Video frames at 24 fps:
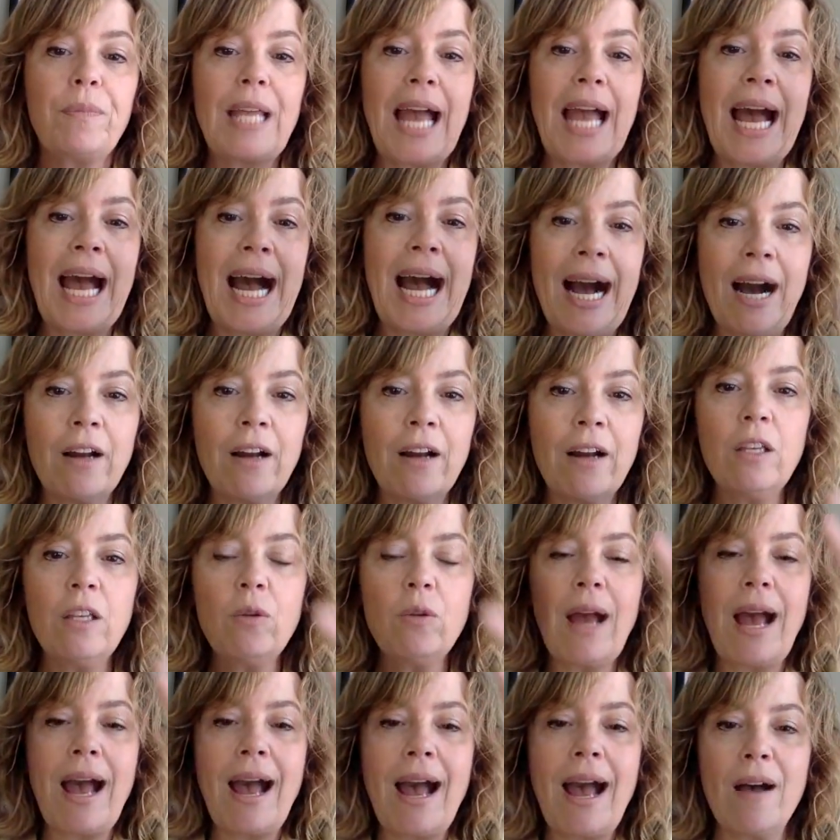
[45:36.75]
how do you
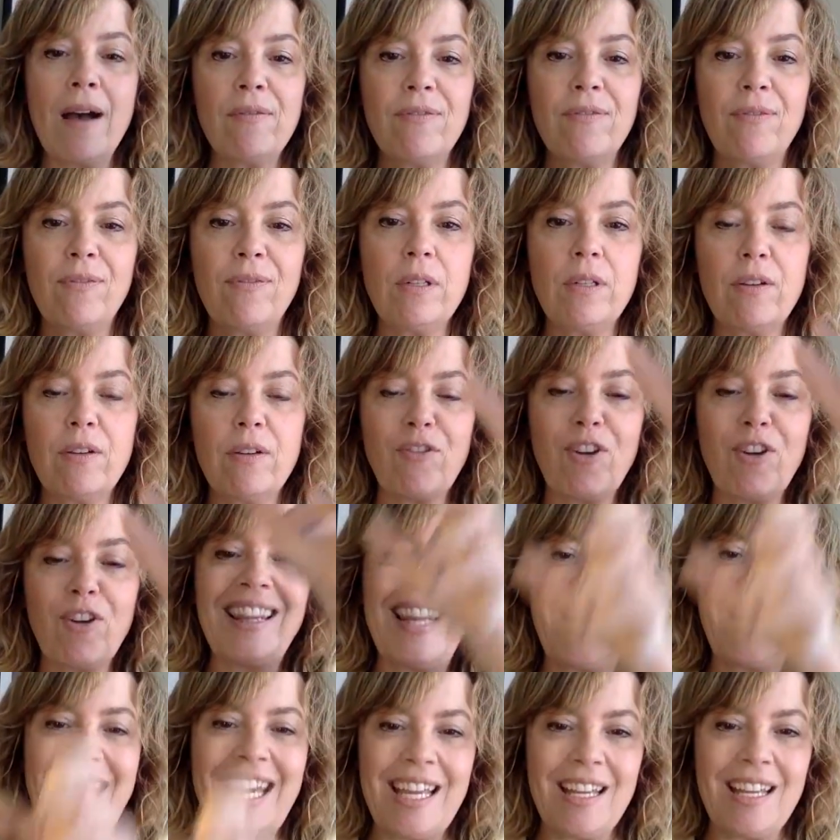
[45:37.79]
have different
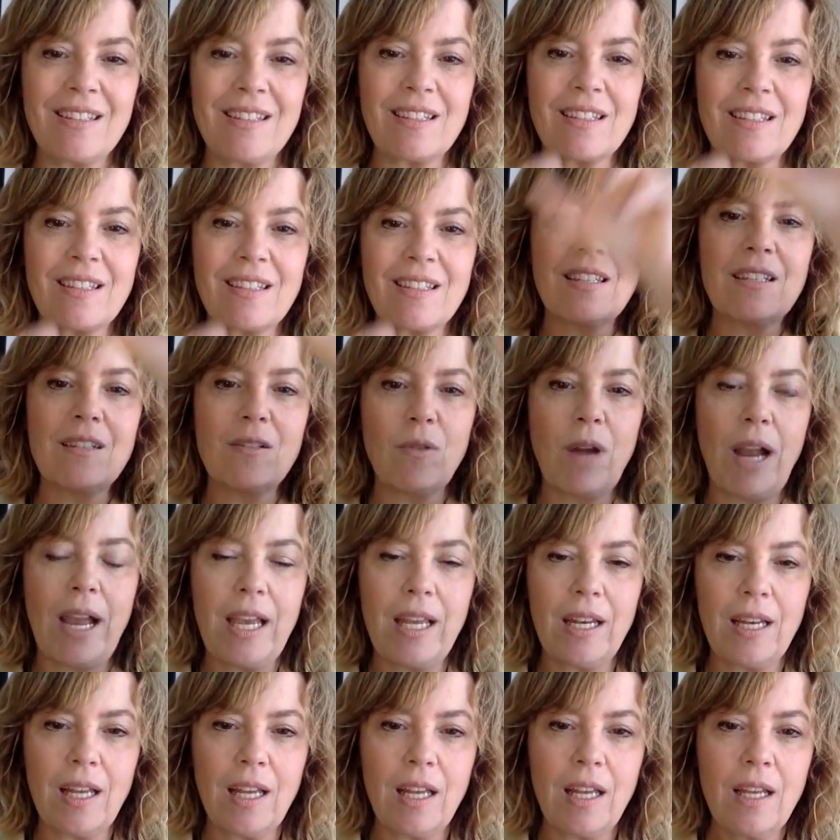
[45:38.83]
lanes,
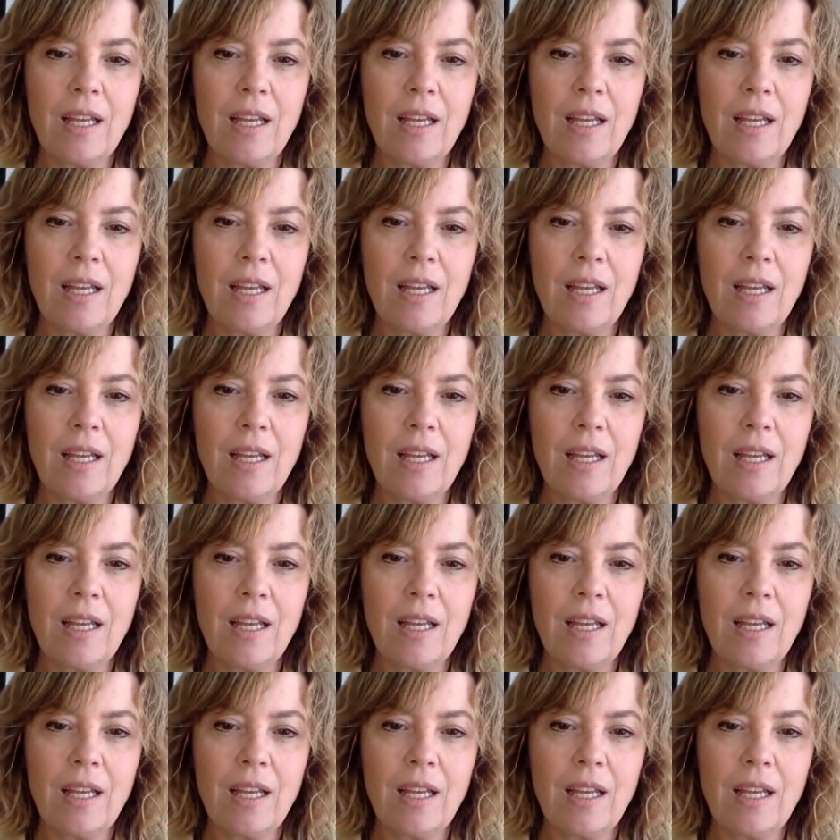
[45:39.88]
right?